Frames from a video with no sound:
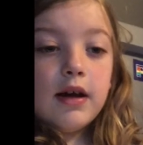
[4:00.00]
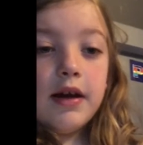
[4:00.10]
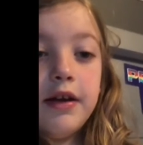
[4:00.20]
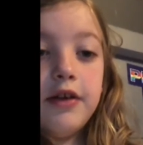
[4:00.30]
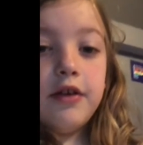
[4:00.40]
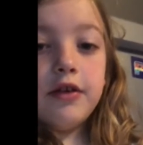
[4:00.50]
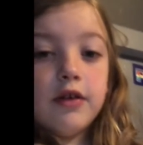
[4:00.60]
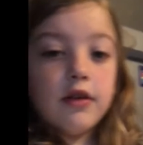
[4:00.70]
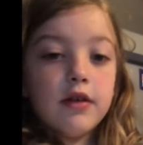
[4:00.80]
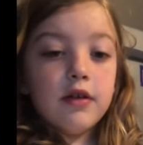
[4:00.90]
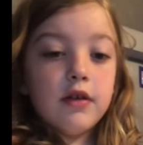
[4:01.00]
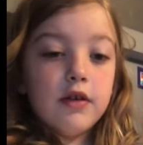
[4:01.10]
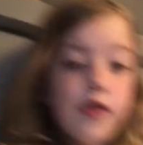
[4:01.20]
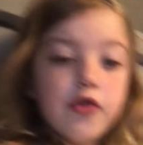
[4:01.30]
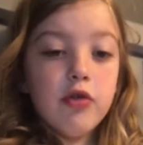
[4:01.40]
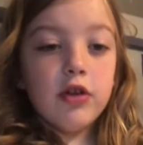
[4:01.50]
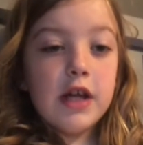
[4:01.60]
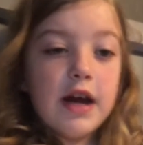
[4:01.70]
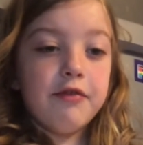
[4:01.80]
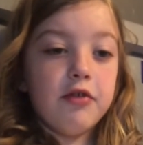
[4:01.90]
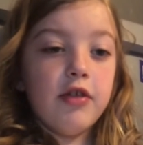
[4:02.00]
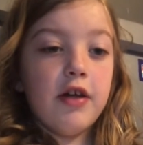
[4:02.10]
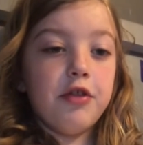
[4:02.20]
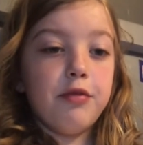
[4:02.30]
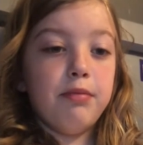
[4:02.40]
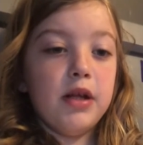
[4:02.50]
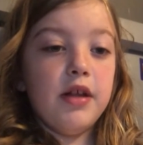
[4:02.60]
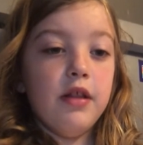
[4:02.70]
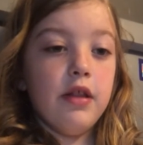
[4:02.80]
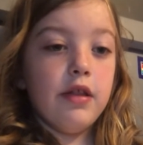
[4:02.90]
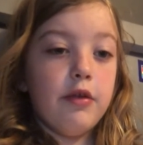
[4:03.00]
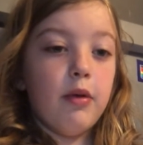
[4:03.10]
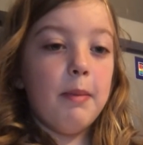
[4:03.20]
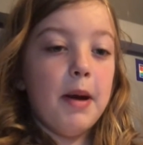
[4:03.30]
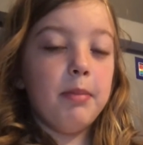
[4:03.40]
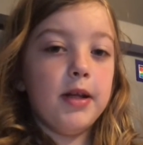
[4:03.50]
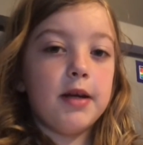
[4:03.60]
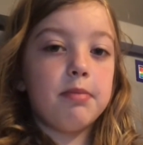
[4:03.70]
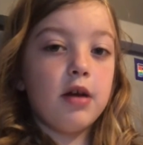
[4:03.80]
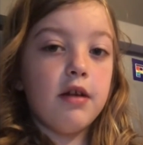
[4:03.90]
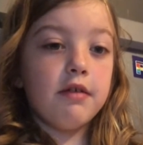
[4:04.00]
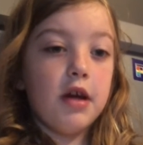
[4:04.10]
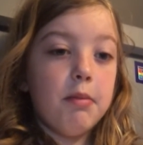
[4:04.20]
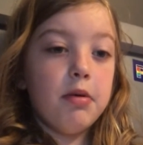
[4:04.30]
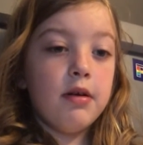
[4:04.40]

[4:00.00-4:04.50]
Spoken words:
And shortly after that split, the Republic breaks up.